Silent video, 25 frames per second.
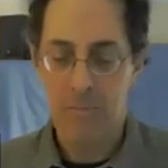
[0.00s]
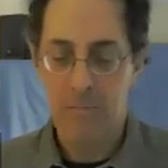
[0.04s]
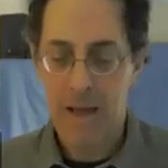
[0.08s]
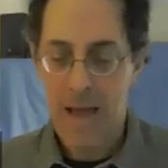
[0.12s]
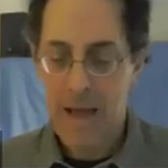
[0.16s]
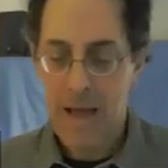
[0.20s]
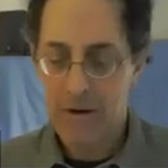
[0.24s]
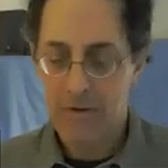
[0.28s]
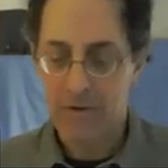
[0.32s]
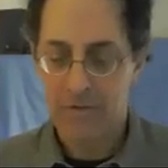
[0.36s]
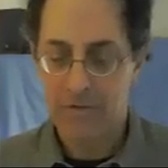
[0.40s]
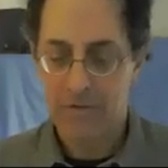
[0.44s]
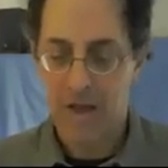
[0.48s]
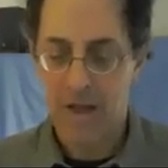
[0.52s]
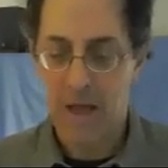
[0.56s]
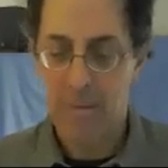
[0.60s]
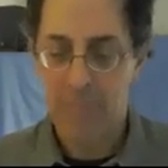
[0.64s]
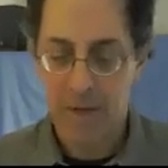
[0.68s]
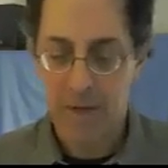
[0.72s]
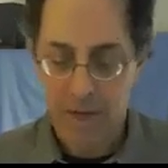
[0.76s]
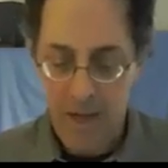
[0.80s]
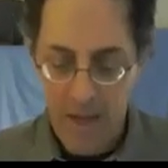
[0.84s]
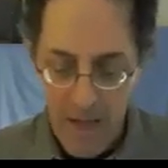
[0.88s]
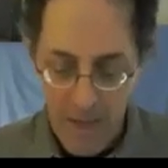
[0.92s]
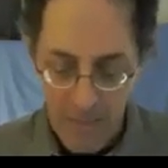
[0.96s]

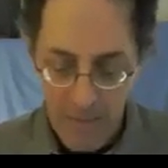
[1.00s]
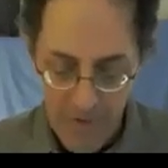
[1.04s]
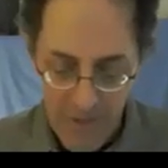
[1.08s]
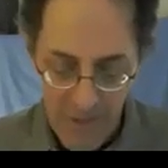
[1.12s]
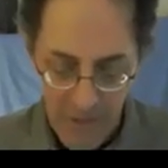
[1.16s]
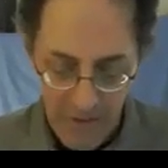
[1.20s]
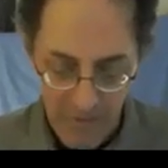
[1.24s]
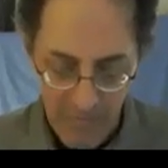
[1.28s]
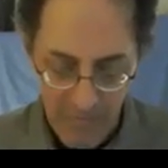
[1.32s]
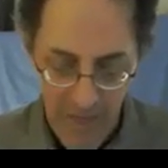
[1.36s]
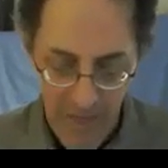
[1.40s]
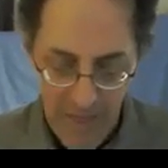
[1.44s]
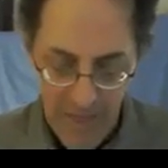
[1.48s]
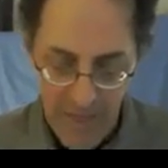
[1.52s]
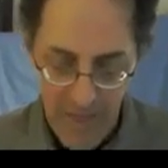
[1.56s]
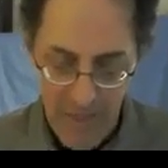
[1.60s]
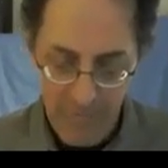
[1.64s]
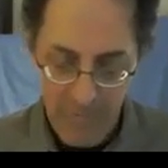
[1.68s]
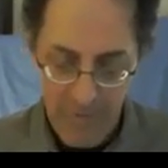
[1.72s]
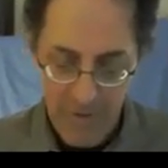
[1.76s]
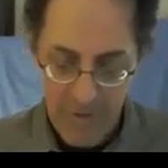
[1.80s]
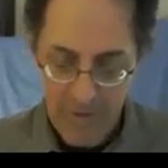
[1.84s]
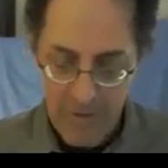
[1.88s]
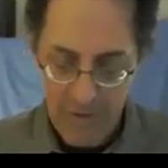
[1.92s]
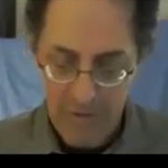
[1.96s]
macroscopic object made
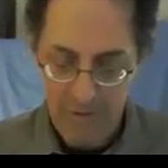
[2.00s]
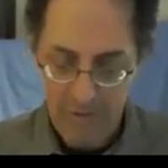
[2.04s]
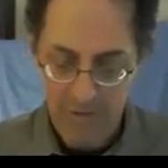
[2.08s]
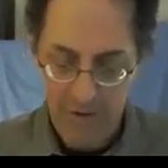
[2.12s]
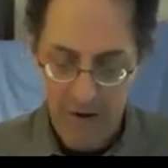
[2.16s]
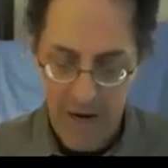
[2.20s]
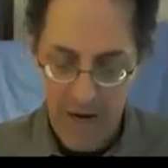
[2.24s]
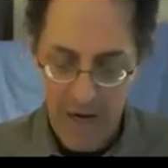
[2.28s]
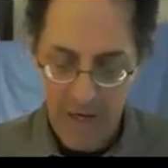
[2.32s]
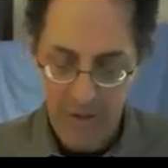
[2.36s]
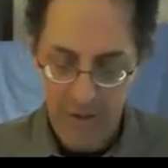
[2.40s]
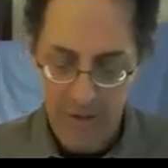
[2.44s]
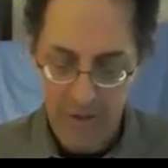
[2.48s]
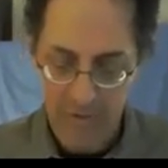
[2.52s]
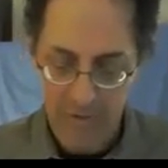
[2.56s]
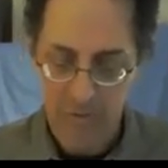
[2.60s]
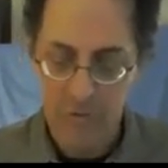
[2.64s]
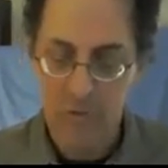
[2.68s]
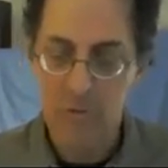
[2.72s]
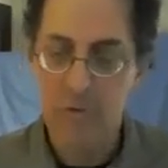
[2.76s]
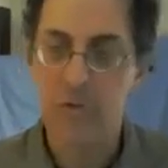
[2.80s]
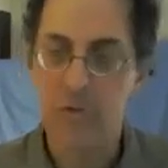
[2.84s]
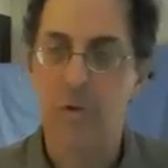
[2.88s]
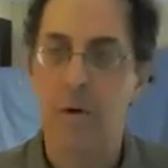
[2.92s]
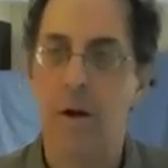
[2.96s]
up entirely of
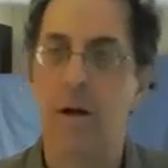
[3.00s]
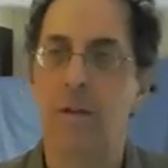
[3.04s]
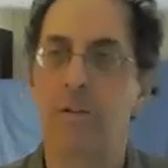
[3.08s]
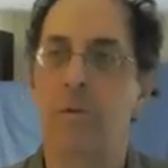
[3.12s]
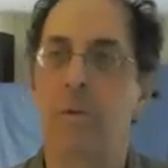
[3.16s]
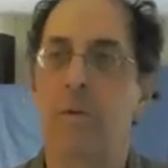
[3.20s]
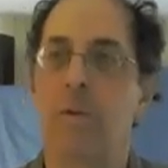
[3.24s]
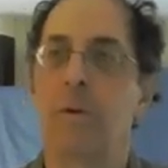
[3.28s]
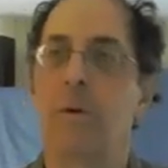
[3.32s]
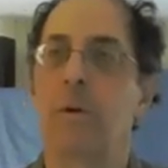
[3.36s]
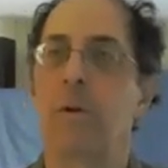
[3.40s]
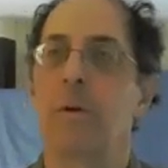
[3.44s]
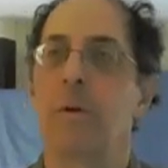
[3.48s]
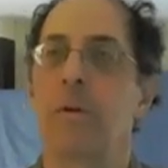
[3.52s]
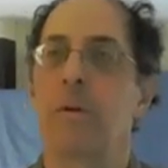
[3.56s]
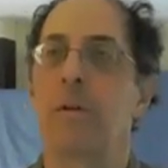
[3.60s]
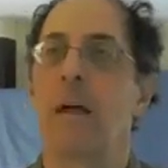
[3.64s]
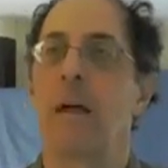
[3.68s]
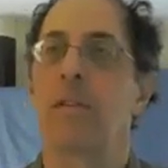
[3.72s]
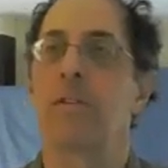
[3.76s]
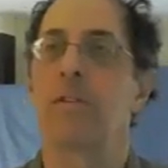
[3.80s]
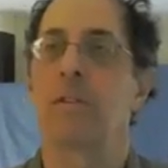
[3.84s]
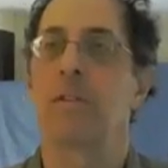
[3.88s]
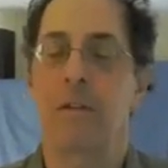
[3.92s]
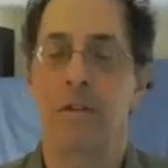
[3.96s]
neutrons with nuclear
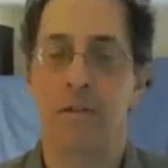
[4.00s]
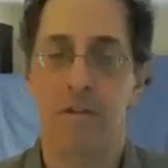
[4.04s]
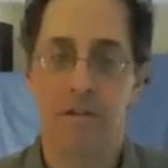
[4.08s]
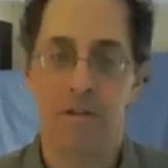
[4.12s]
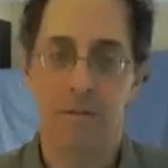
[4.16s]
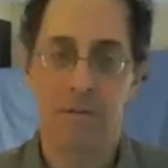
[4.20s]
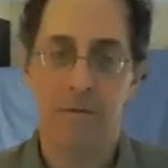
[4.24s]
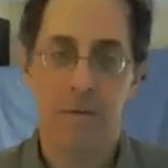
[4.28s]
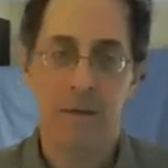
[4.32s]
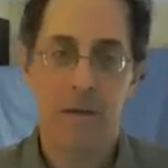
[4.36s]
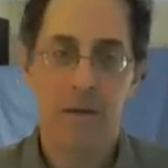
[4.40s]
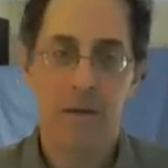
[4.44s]
densities.